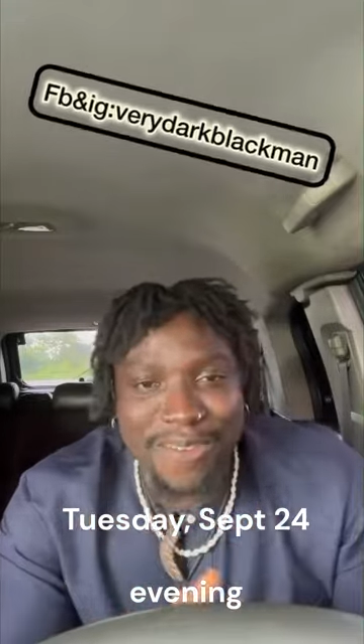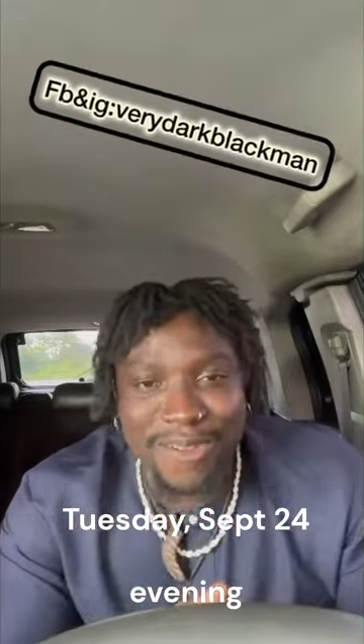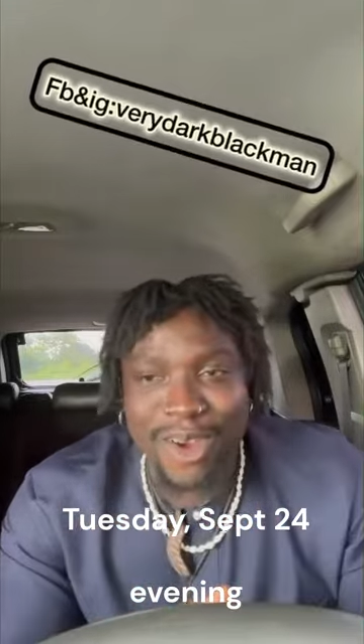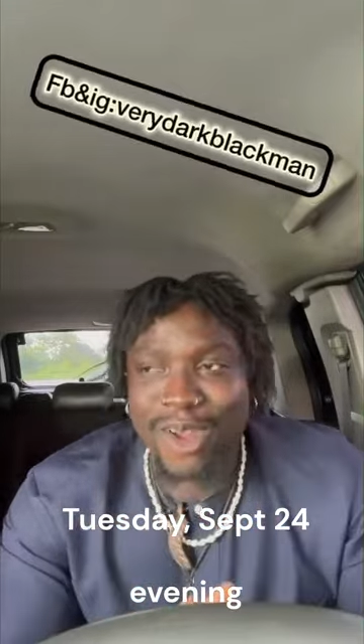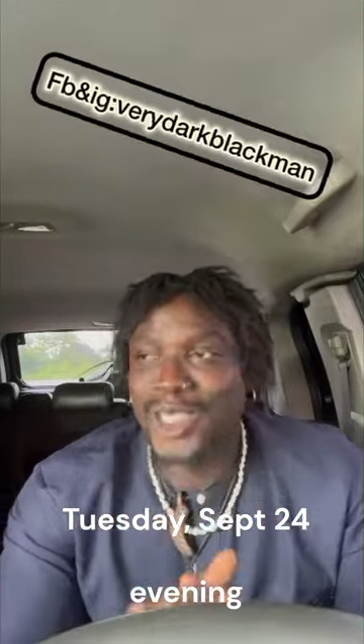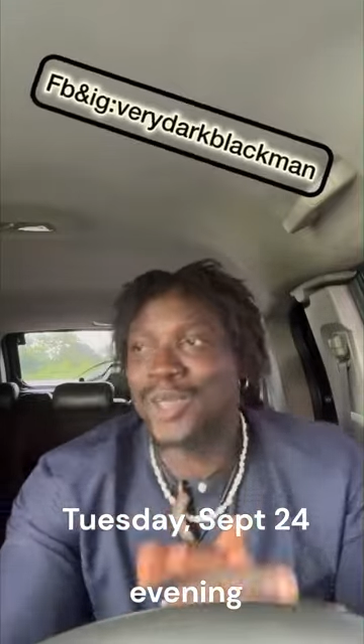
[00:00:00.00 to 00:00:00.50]
have
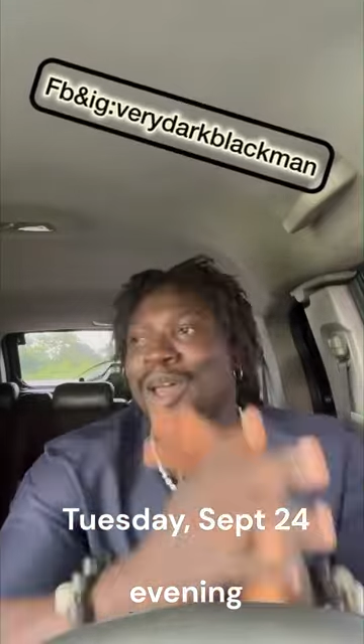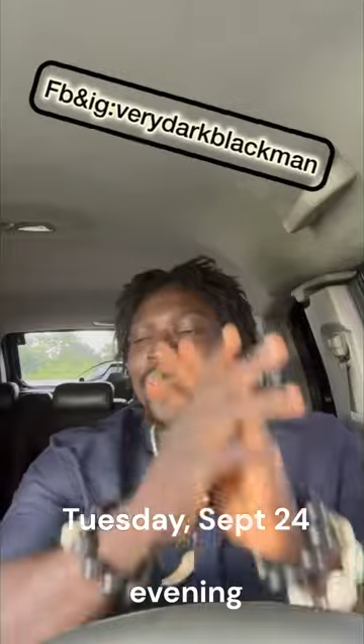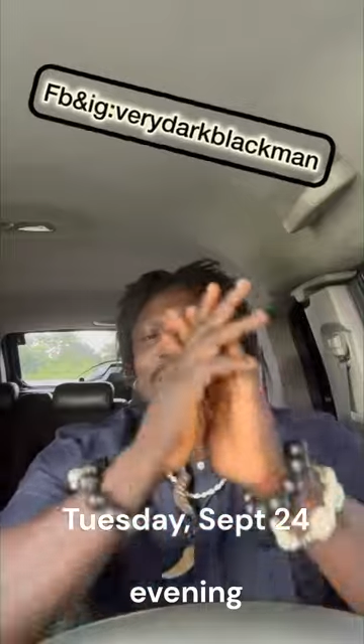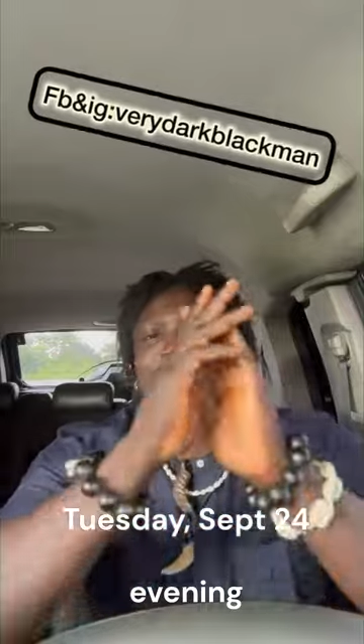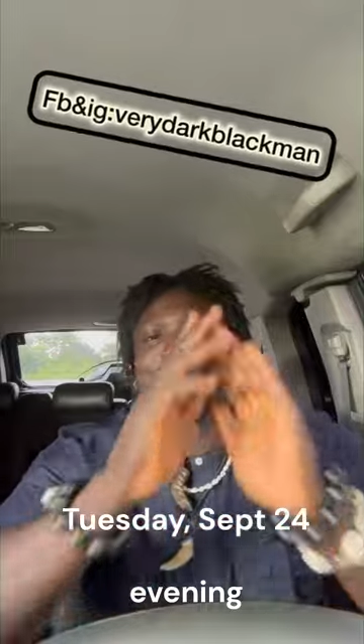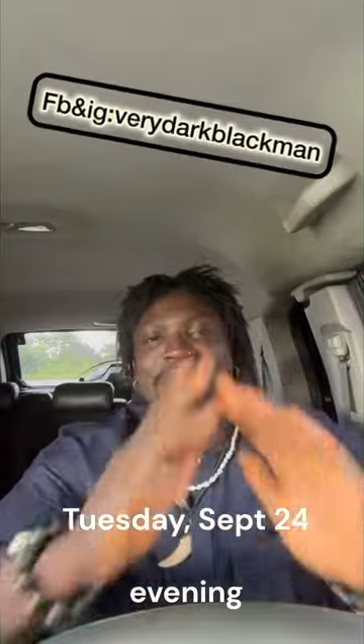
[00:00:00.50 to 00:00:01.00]
lost one
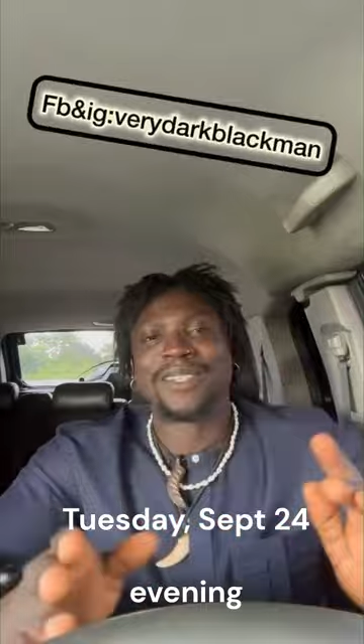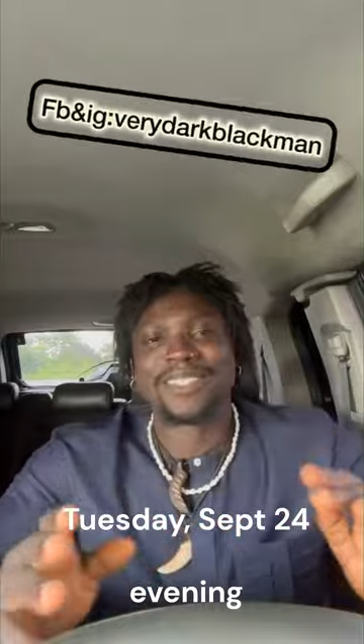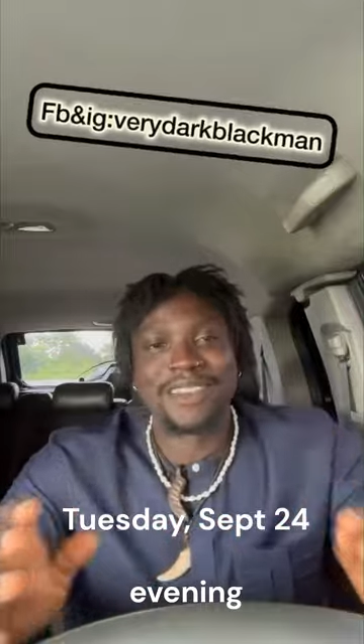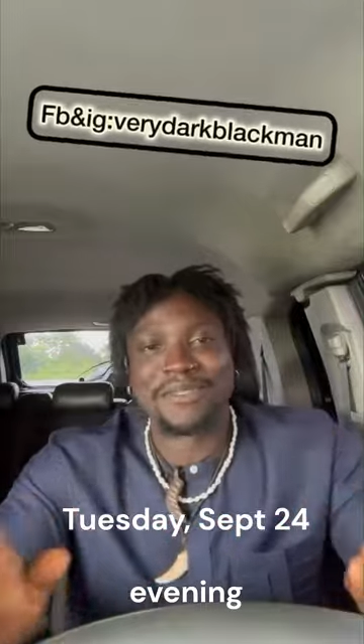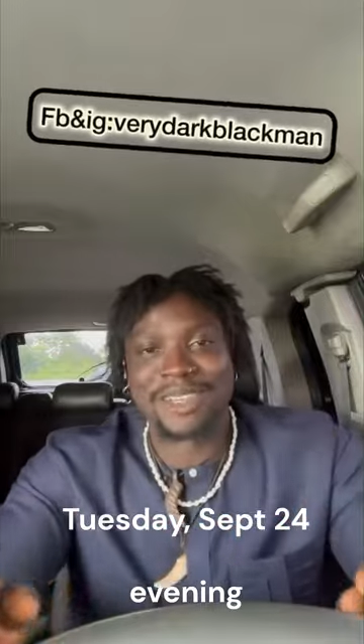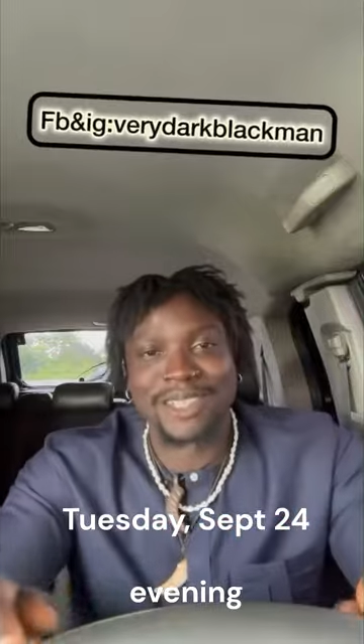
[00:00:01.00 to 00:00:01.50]
hundred
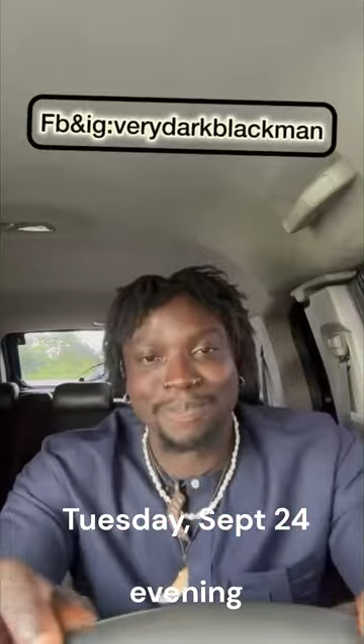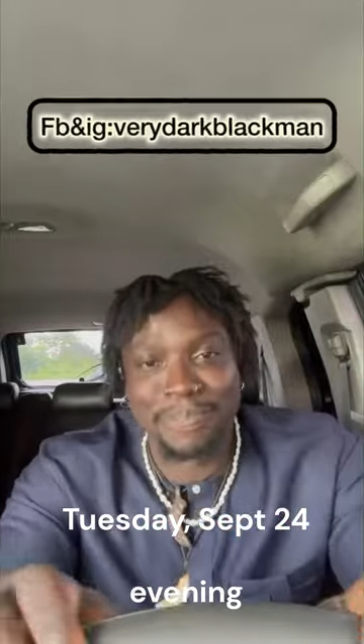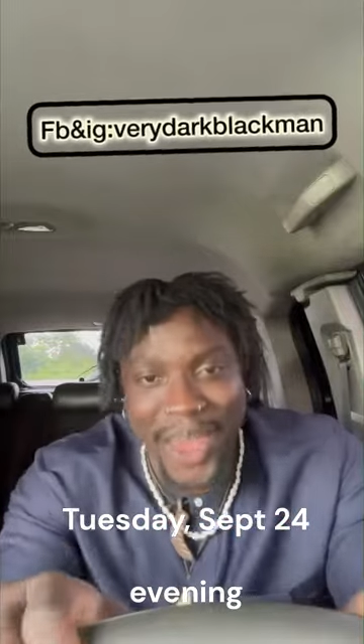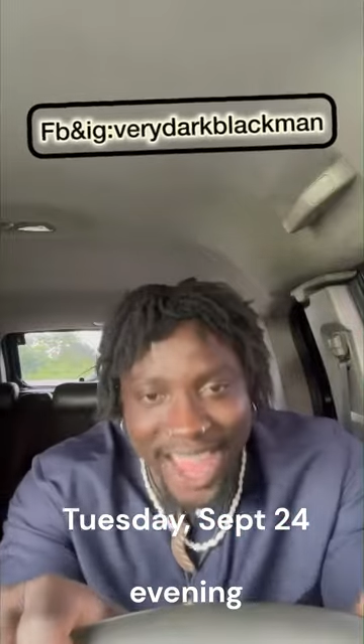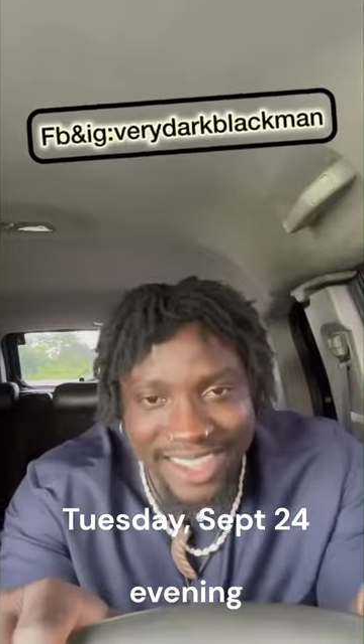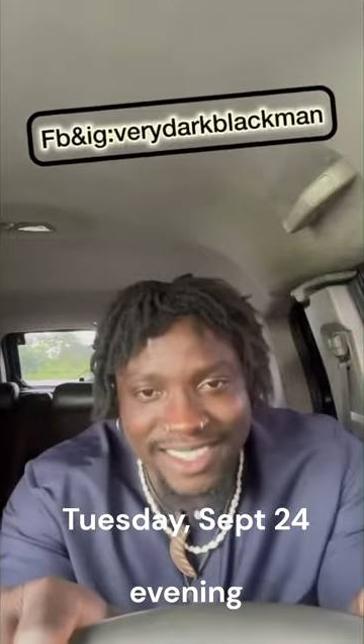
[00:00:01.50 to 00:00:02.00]
percent
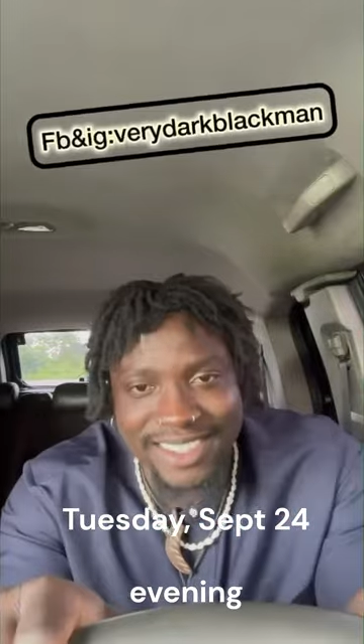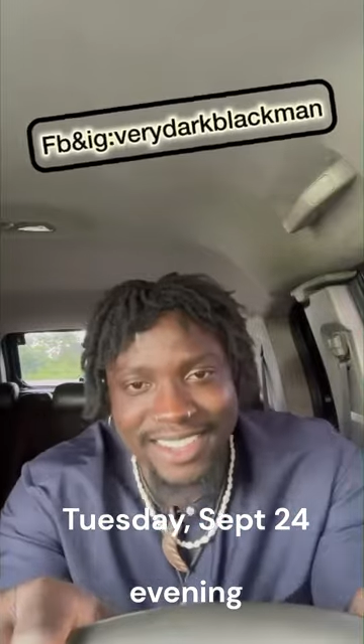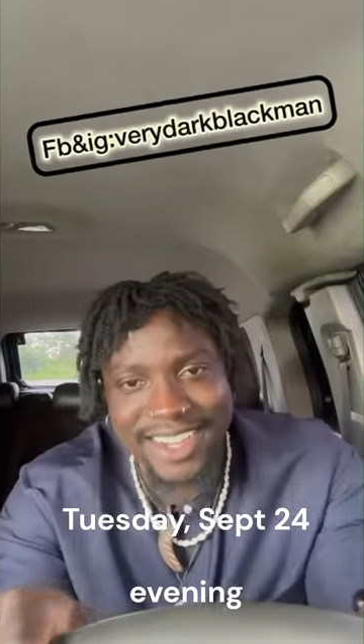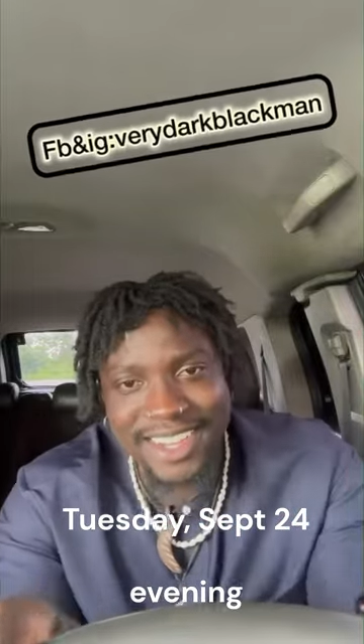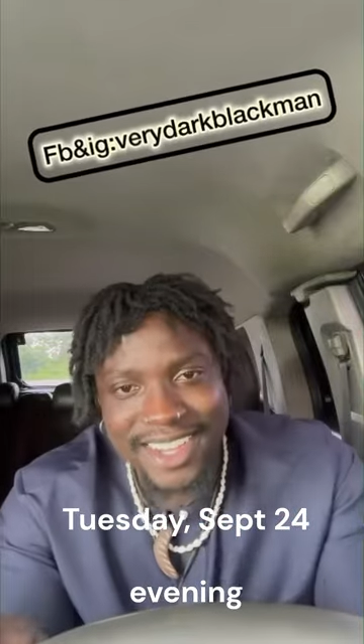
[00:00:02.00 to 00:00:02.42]
respect.